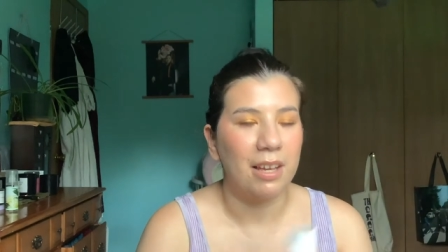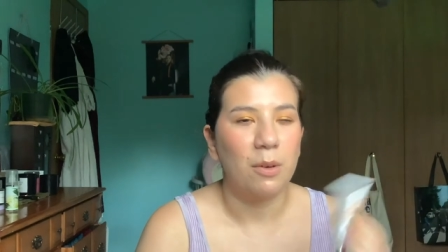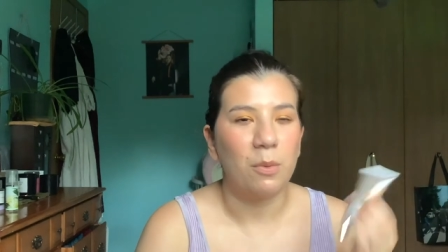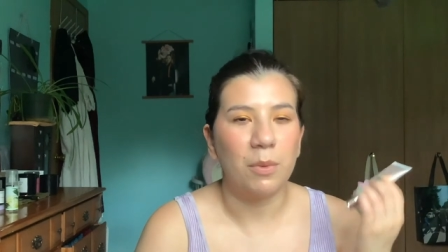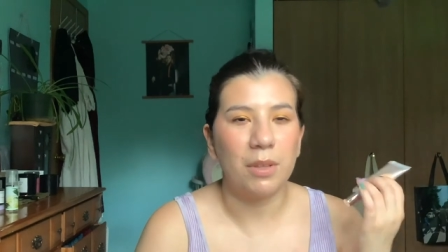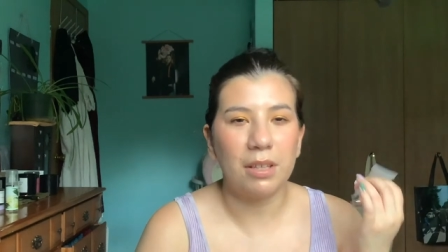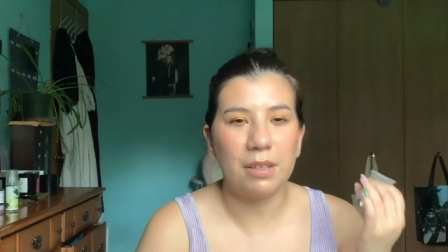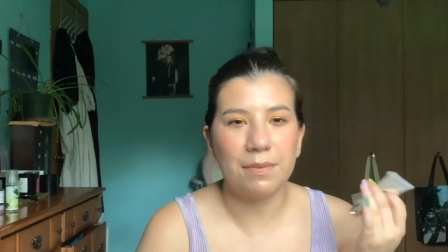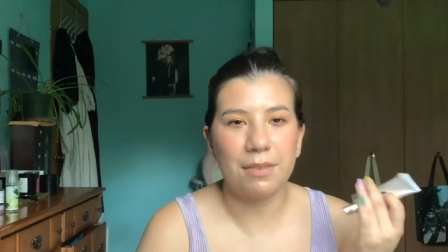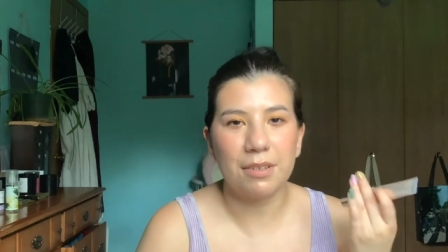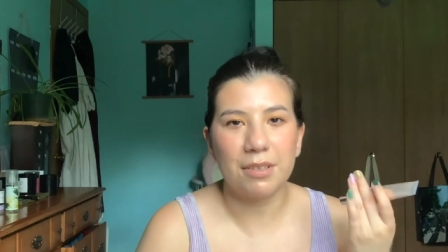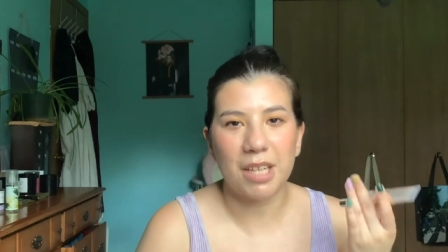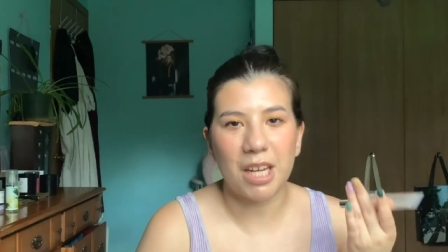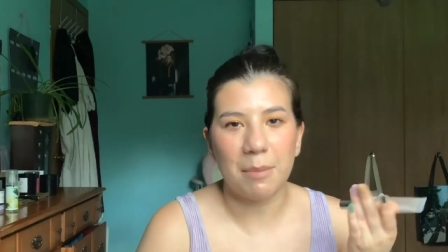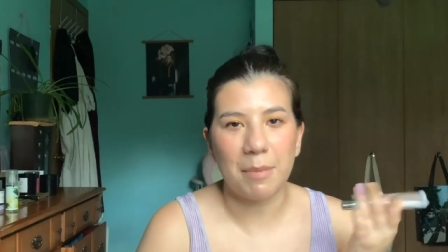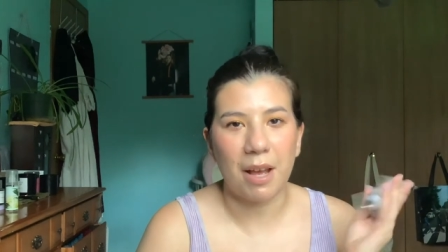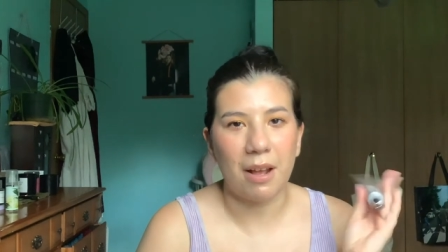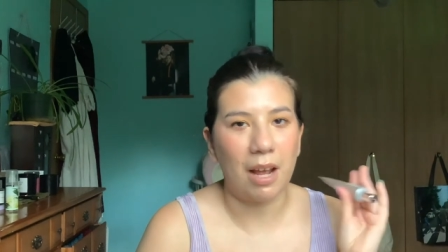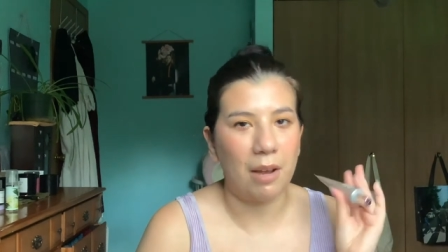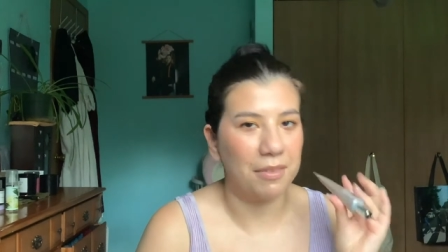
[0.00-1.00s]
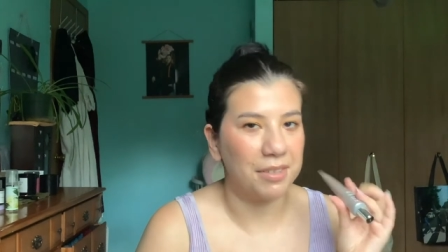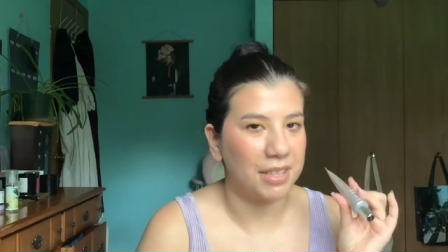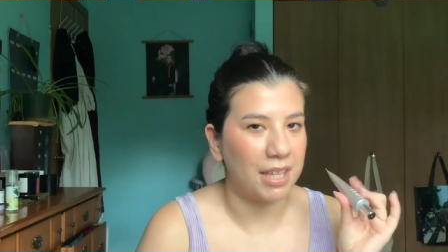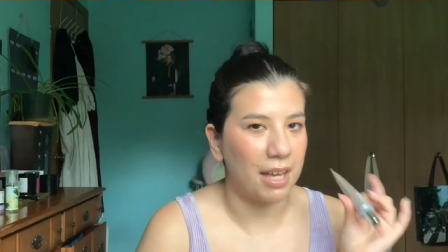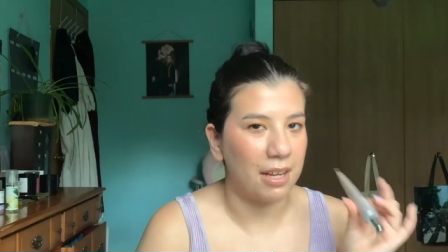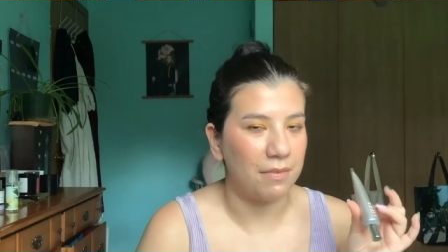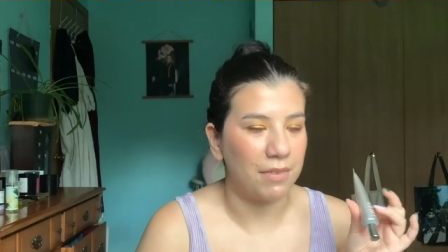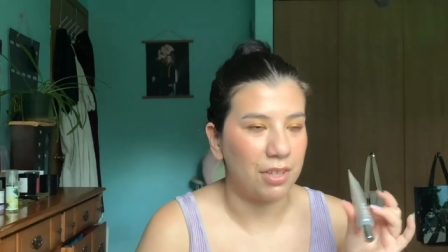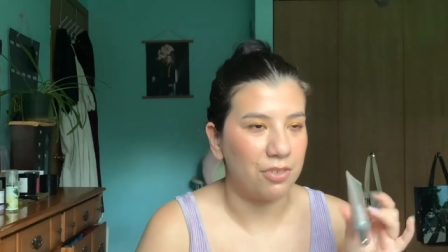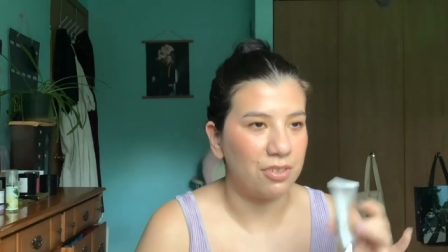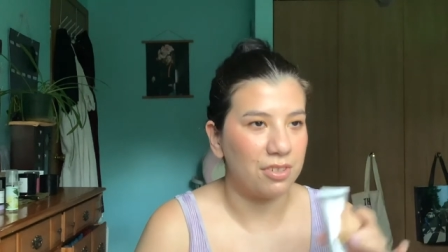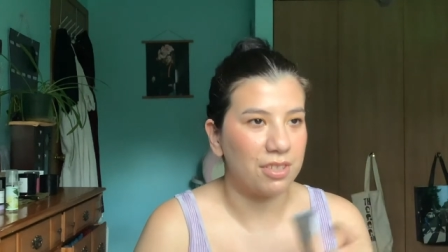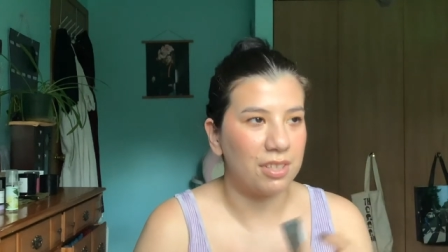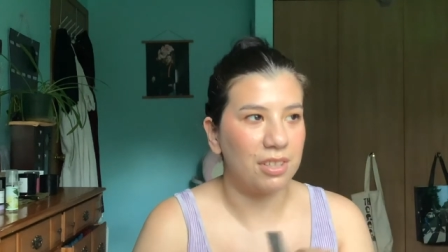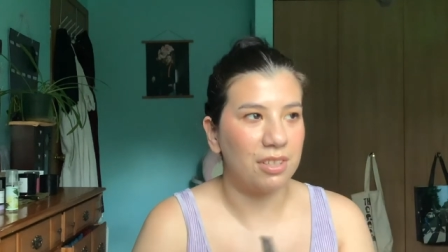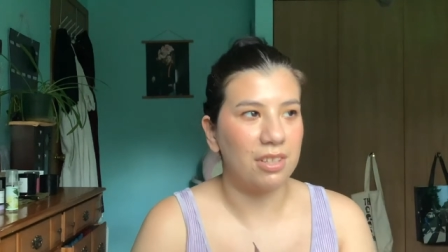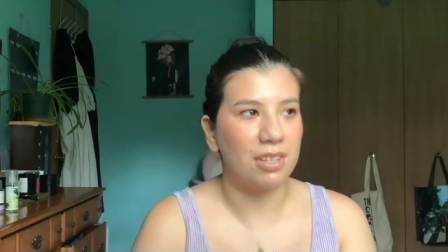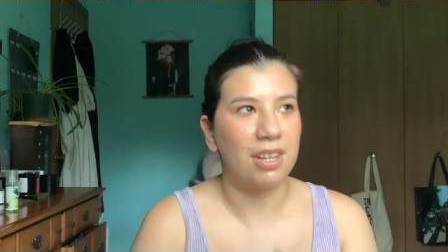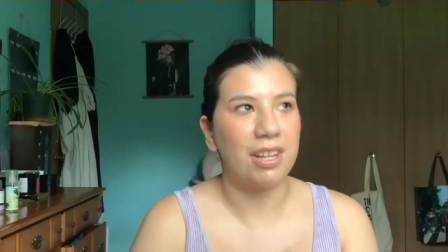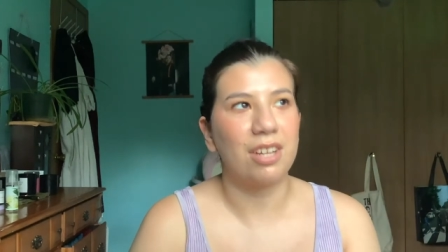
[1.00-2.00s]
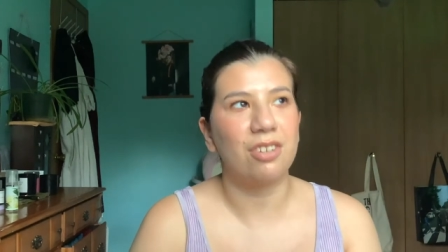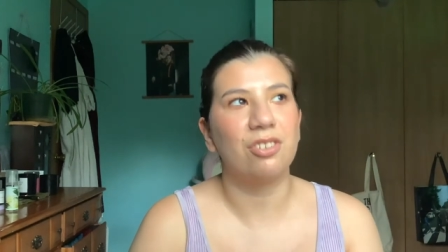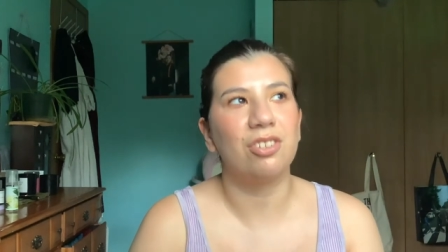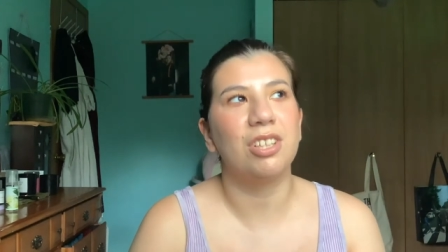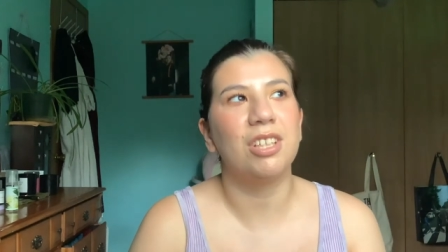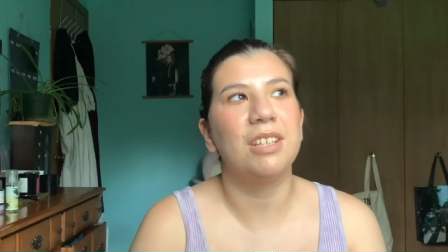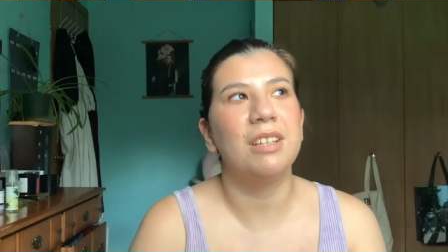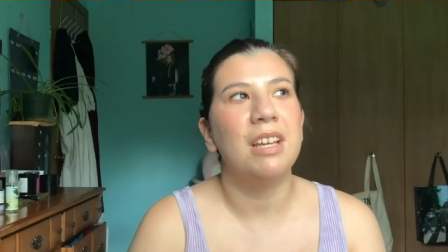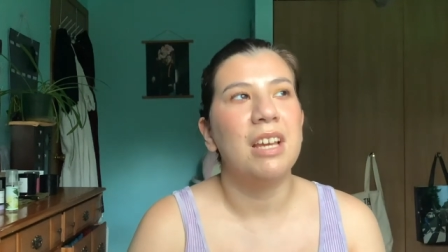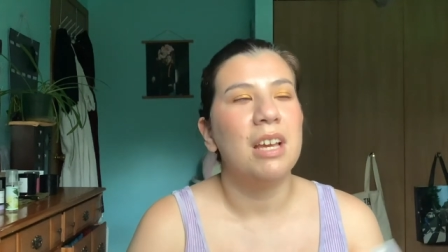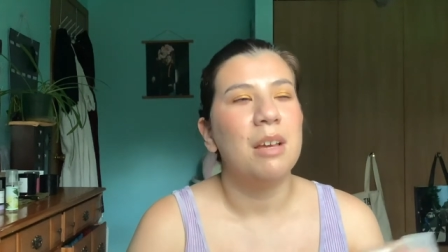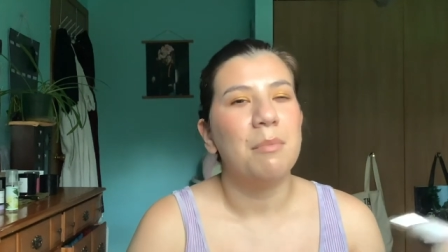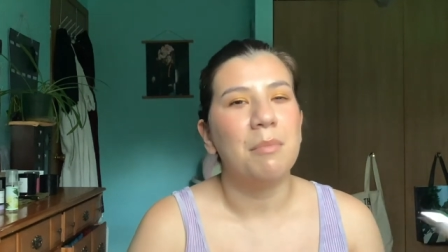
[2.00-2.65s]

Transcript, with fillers: When this first came out, I was kind of interested in it actually,